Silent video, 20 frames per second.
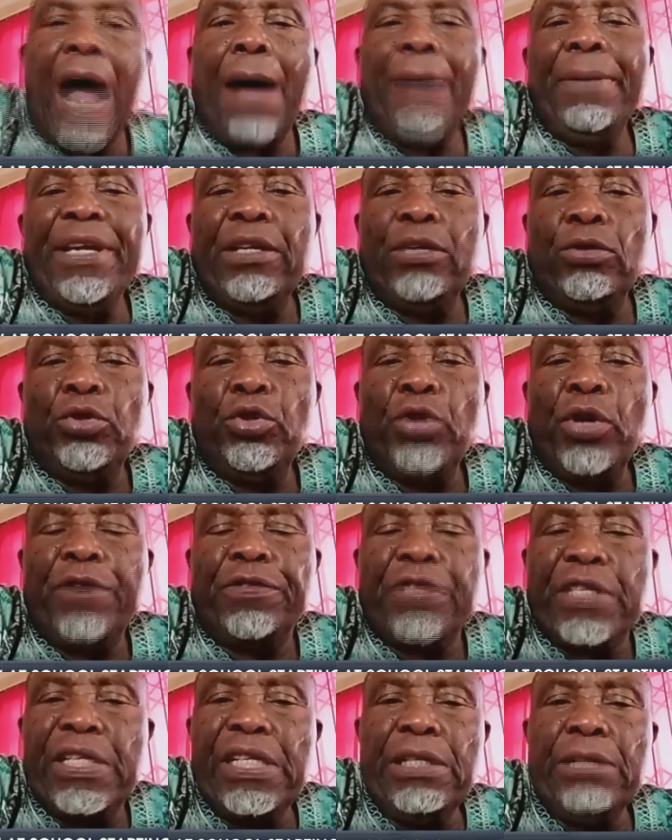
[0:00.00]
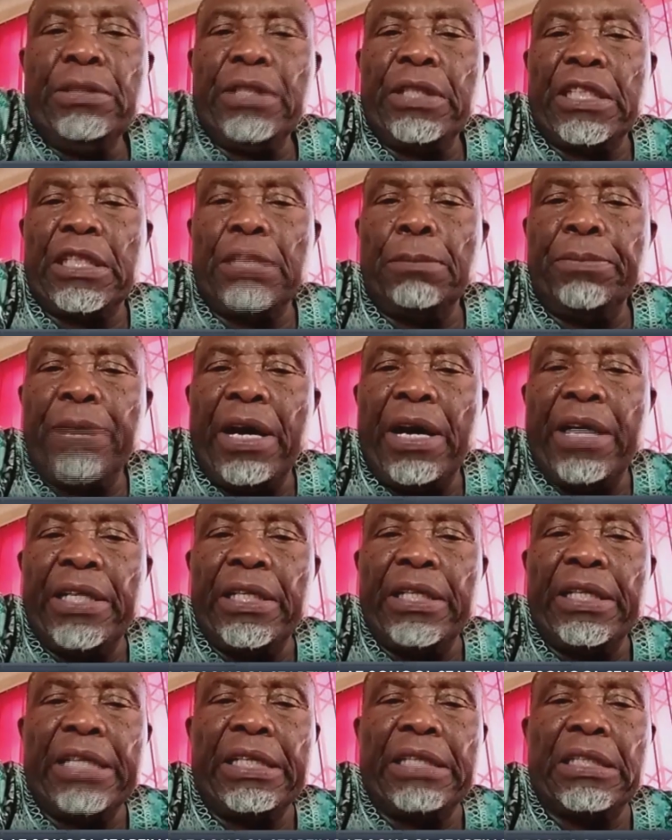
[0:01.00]
I mean, you have seen, that
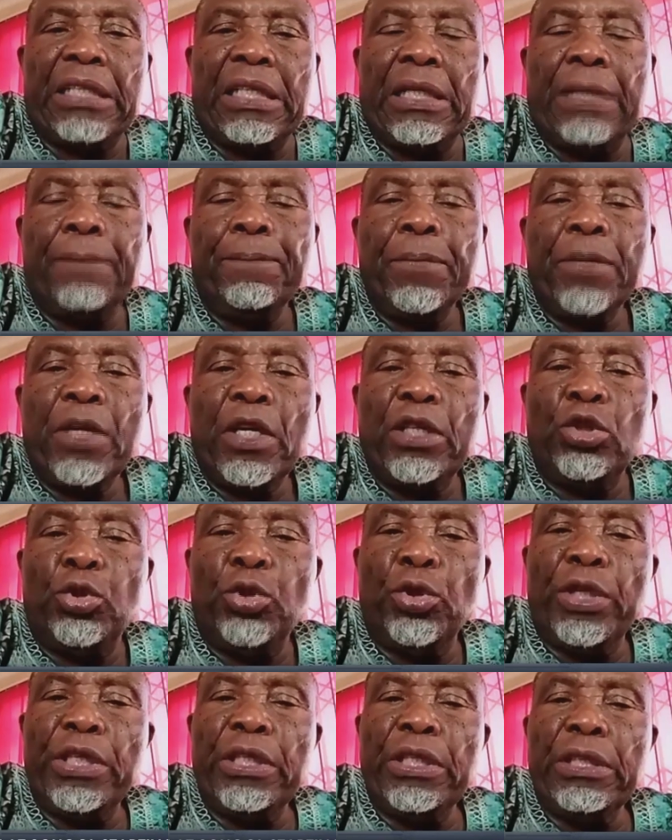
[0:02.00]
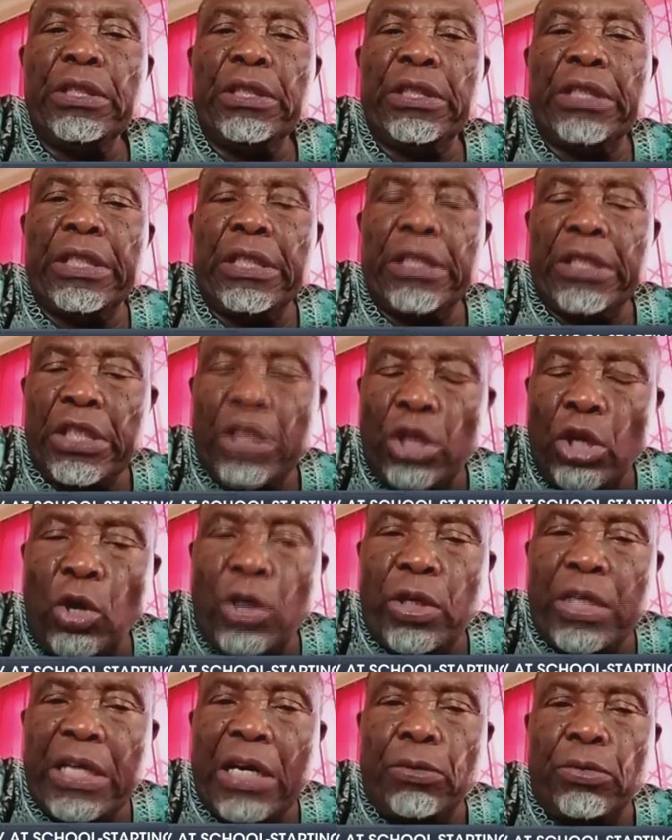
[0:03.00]
uh, during the, the
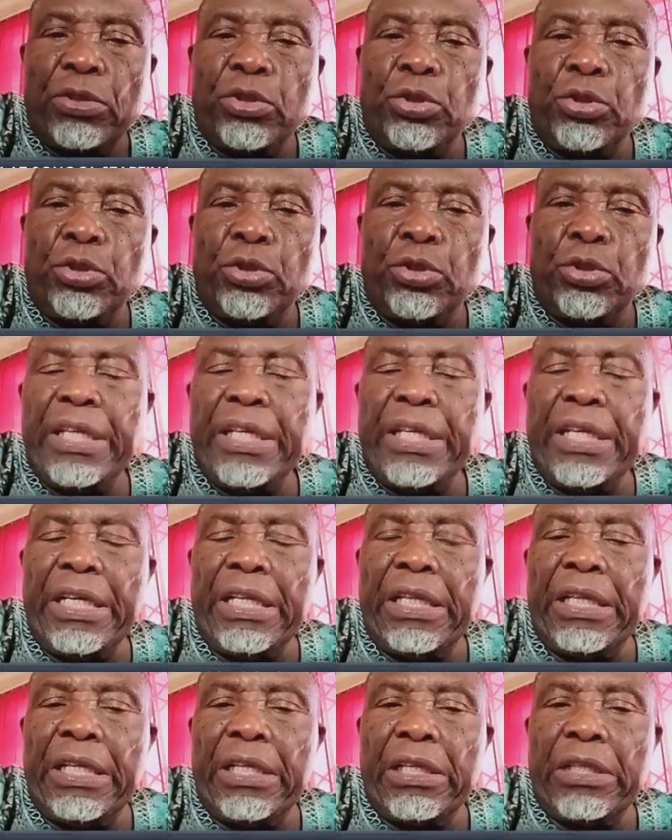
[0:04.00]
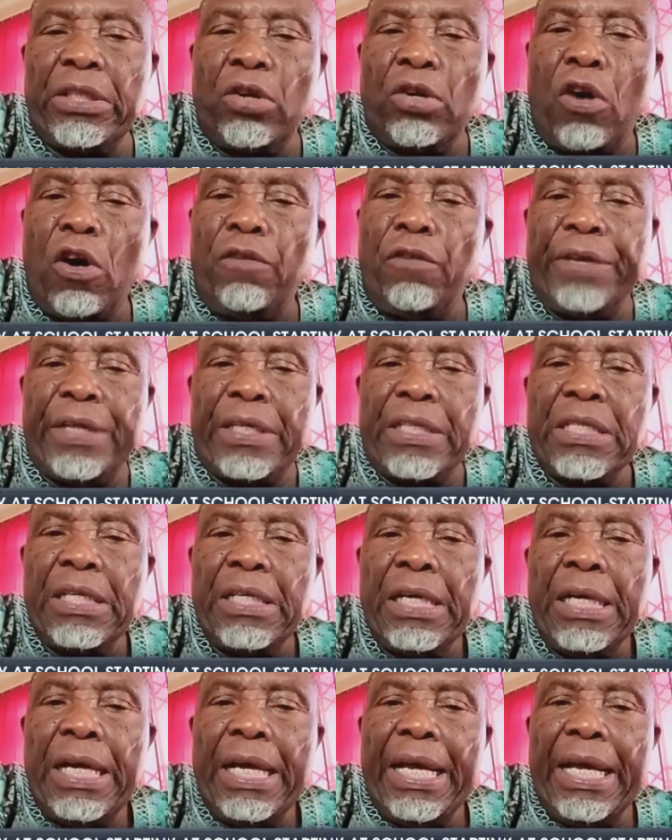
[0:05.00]
lockdown, during the, the, the COVID,
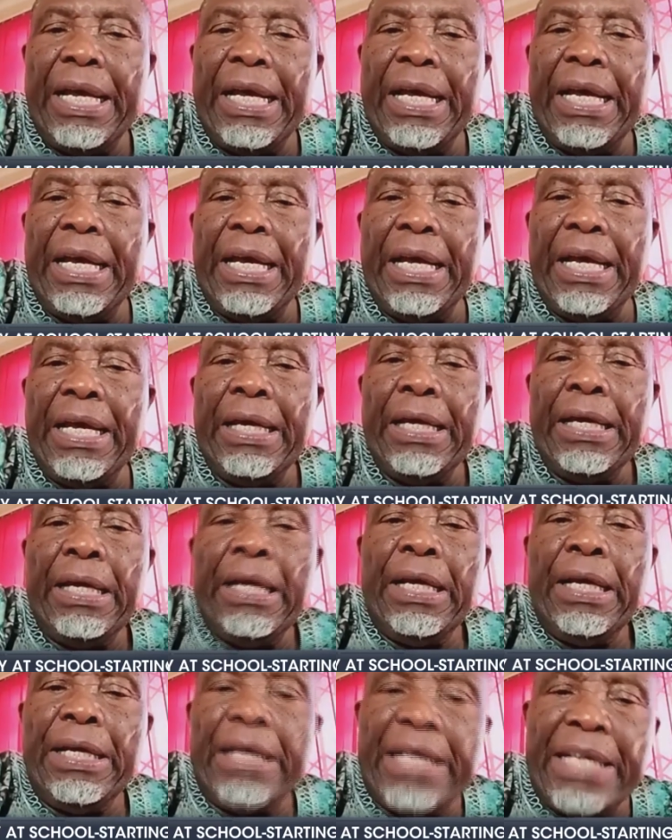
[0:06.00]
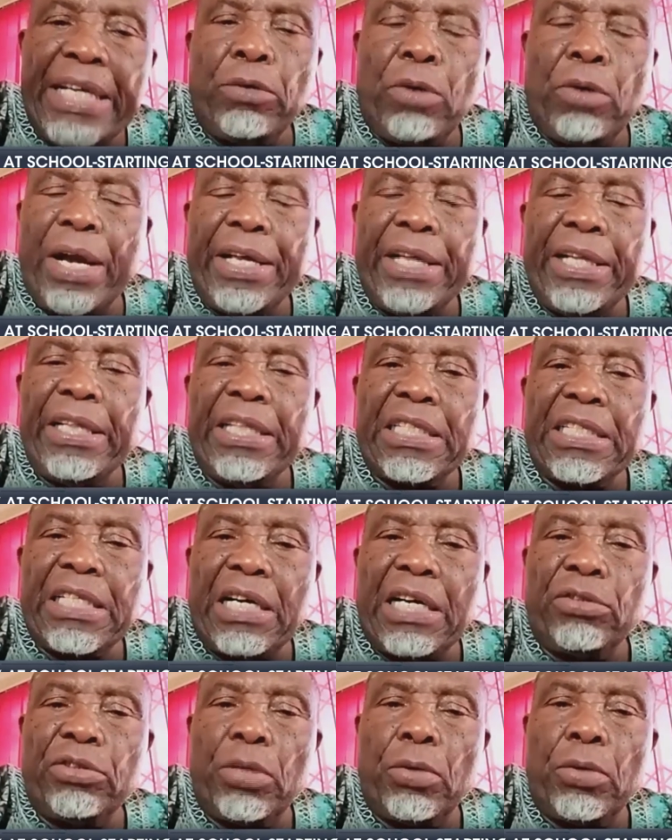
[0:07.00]
uh, liquor in this
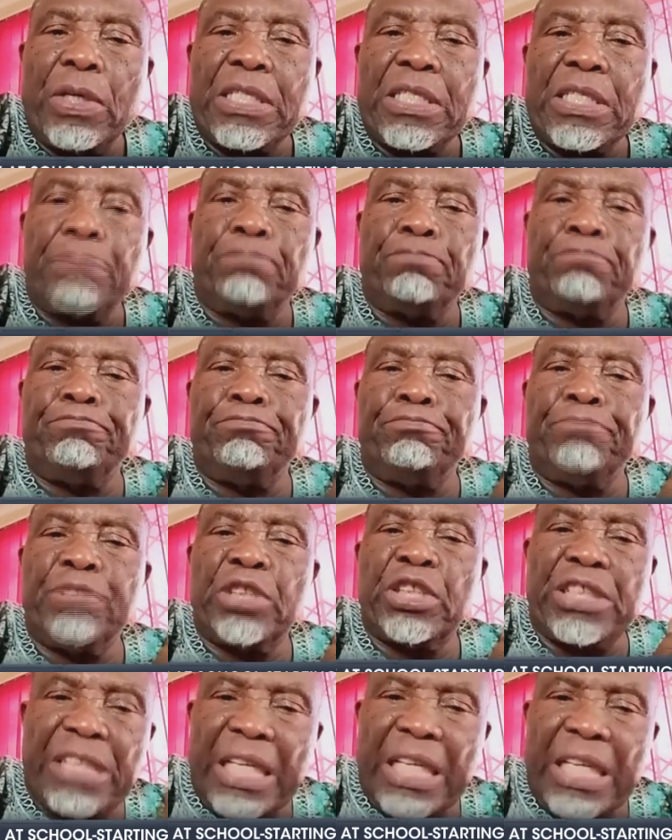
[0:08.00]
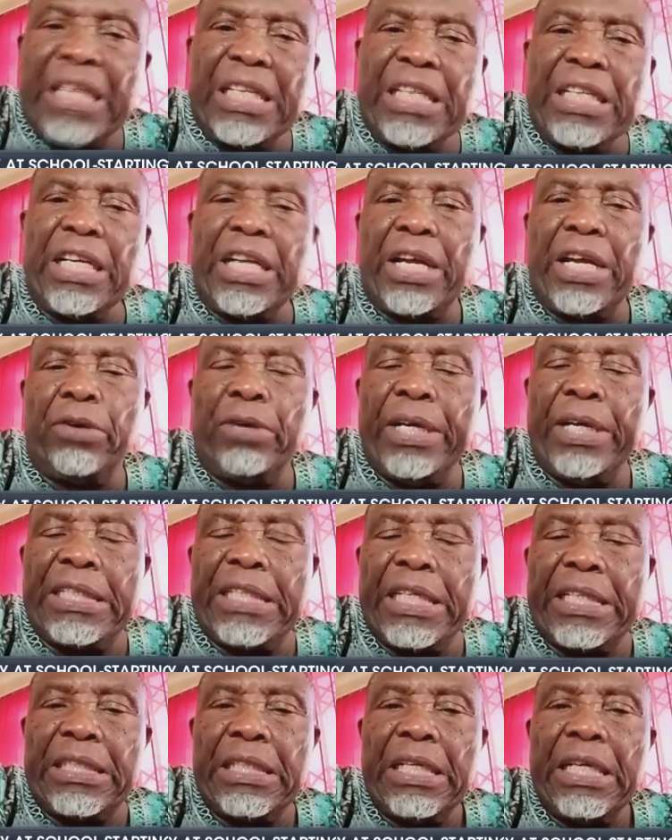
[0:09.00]
country was strictly
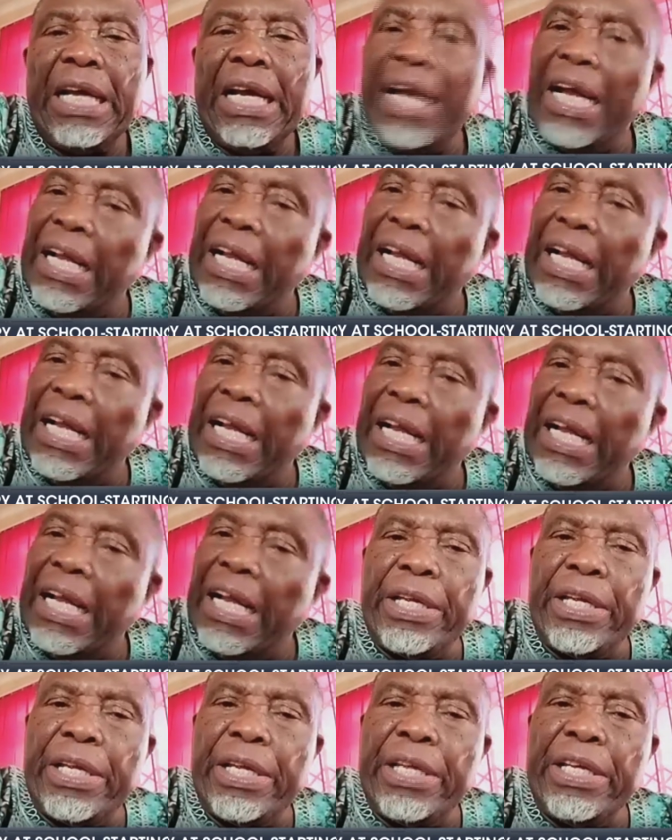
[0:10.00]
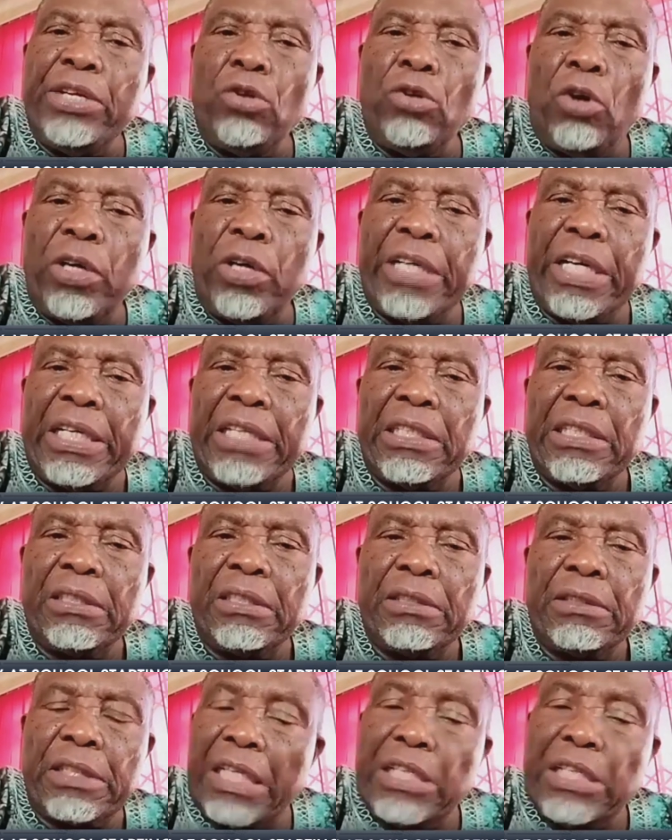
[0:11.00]
regulated and things were in order.
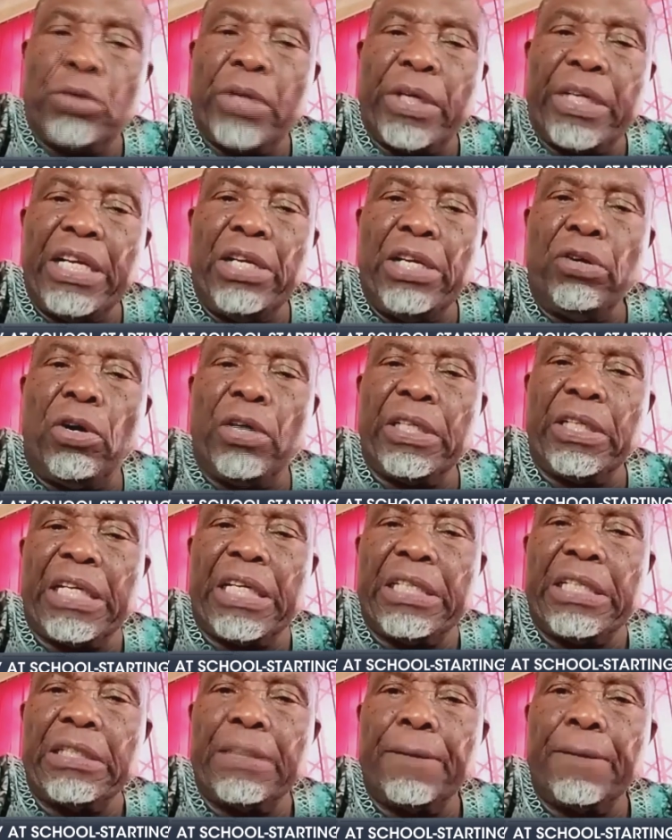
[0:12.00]
Things were really orderly.